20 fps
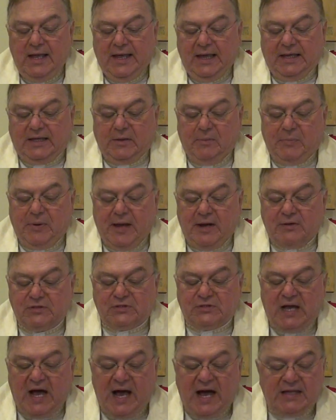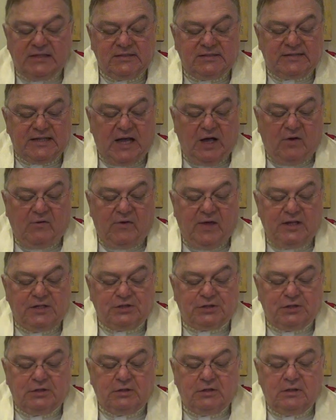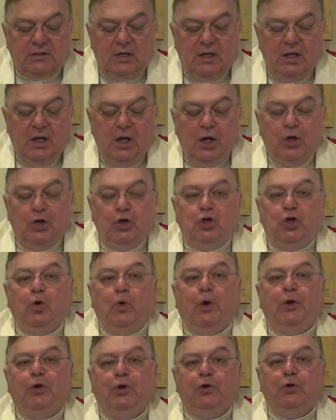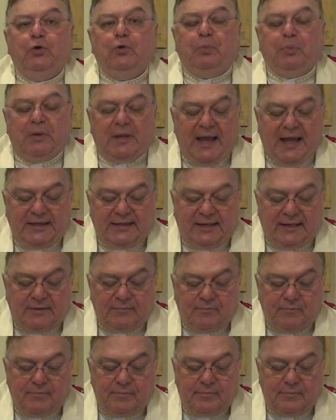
He compares God's salvation to a new planting.